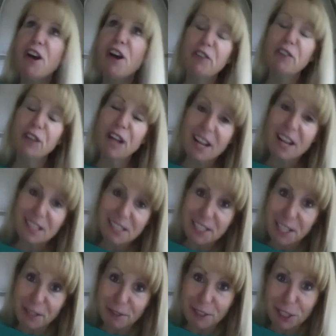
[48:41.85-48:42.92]
For us,
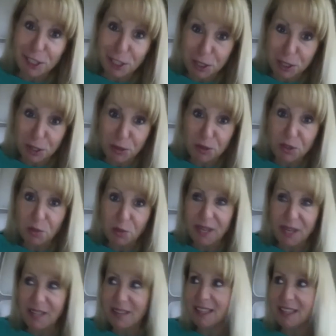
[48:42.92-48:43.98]
that was a huge
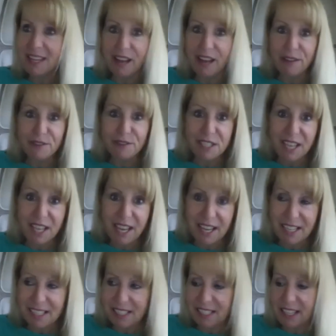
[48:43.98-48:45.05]
win. The FDA
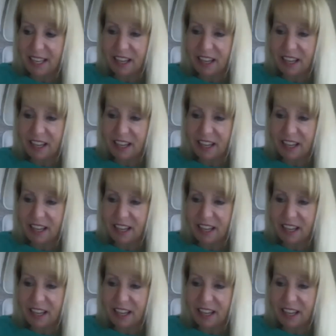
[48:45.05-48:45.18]
said,